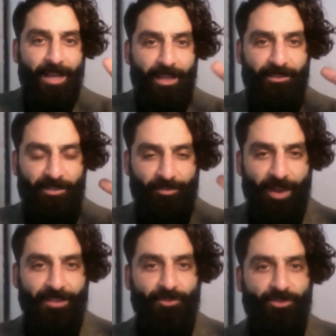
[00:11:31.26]
It
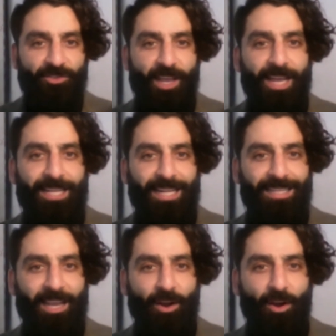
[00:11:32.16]
suffice to say
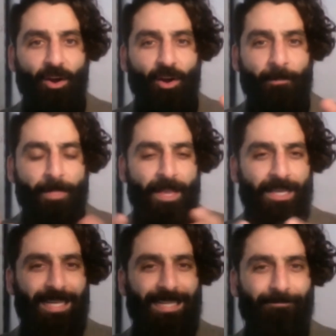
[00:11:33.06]
that they are
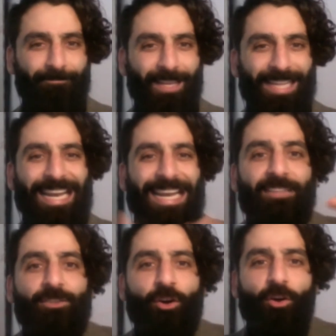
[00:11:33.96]
in the
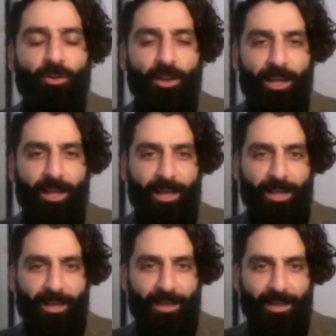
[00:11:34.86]
literal
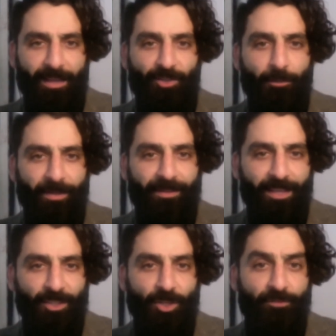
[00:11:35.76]

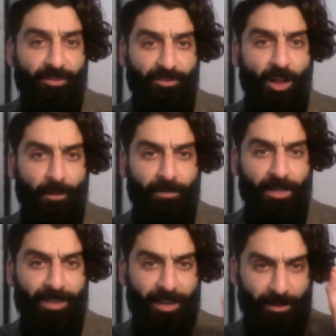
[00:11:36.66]
interpretation of Islam.
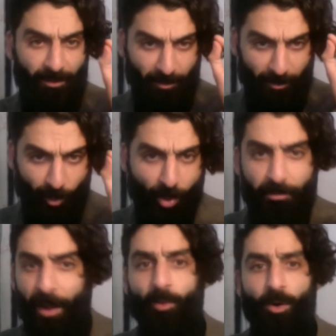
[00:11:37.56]
They take it
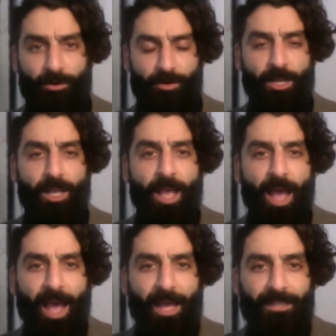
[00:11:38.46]
word by word.
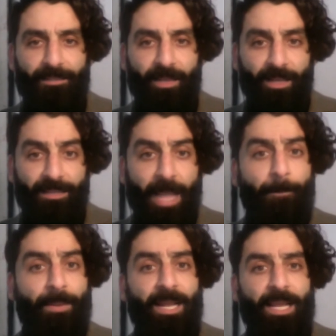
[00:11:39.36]
And they
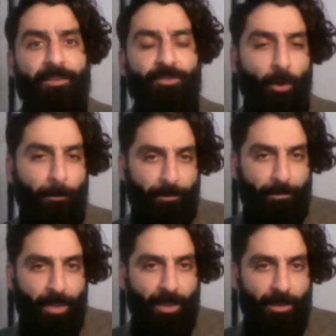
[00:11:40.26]
believe
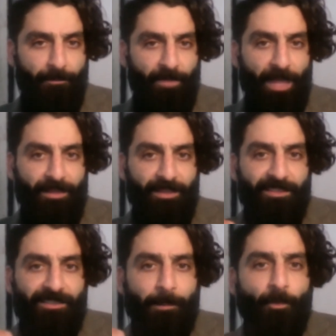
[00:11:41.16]
that this
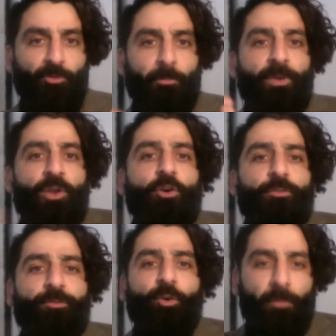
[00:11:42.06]
is the most pure
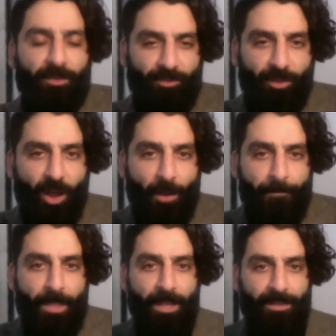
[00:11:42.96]
form of
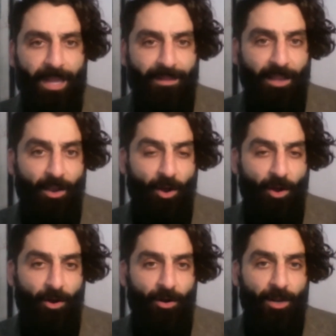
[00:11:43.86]
Islam that they
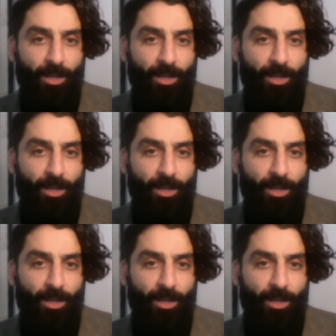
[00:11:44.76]
are